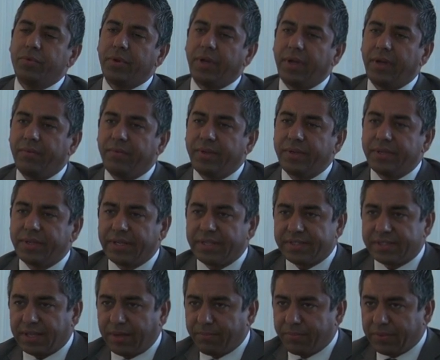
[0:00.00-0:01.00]
you ever
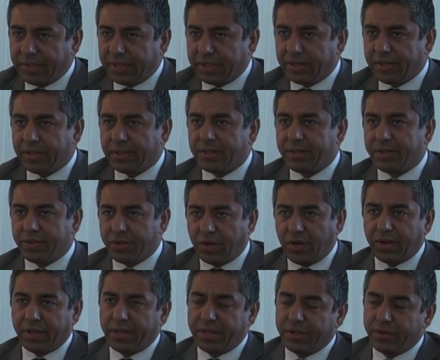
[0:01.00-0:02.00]
did something
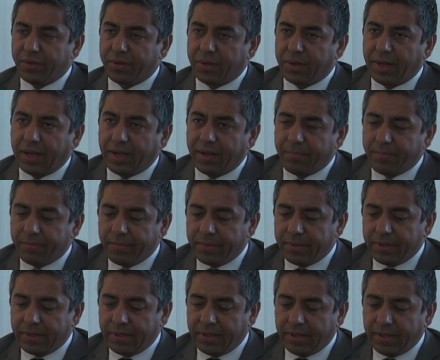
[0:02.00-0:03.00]
wrong in your life
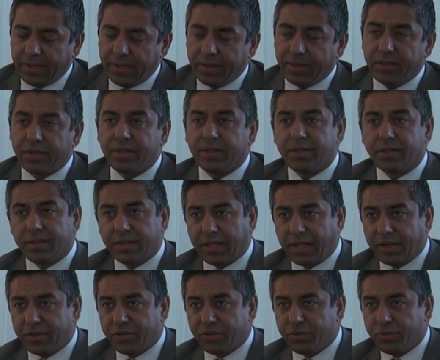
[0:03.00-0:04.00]

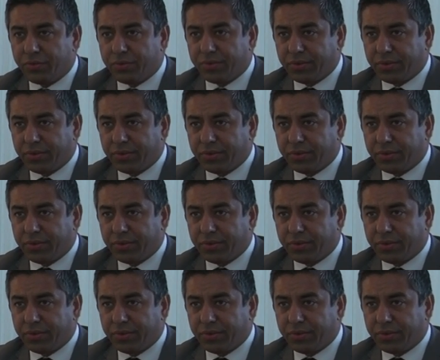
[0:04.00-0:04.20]
that you